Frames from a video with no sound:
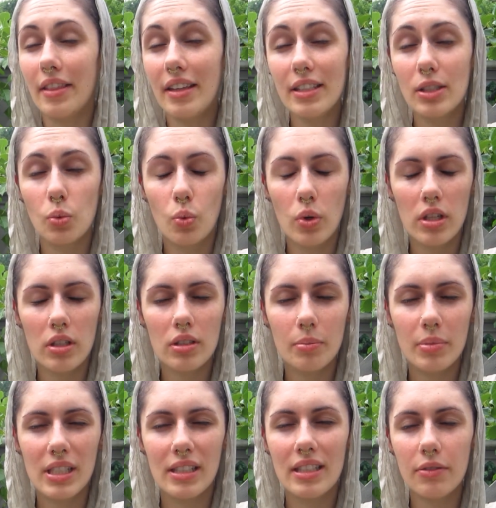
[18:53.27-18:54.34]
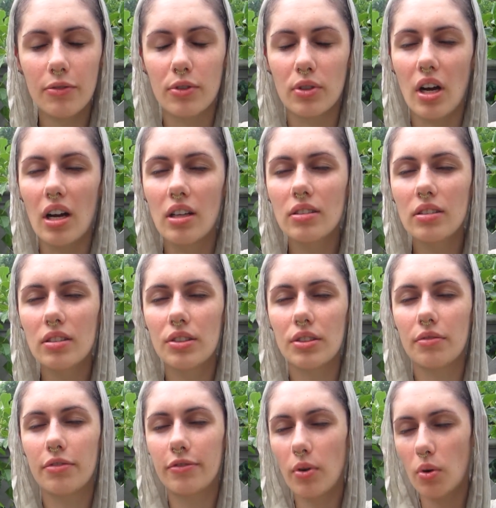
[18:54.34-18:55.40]
This will be different
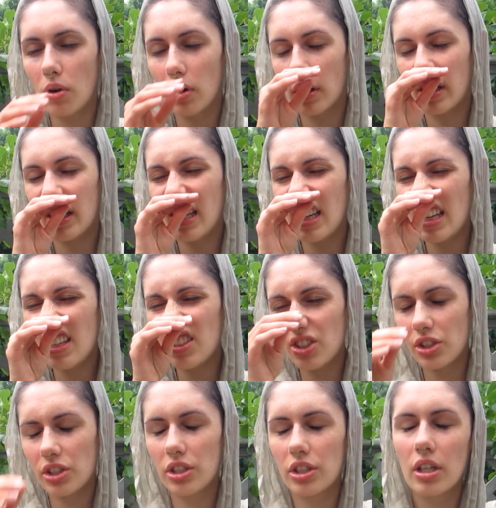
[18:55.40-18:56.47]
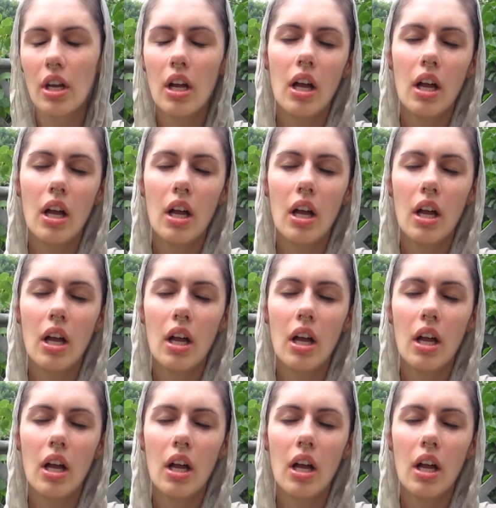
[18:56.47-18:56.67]
for each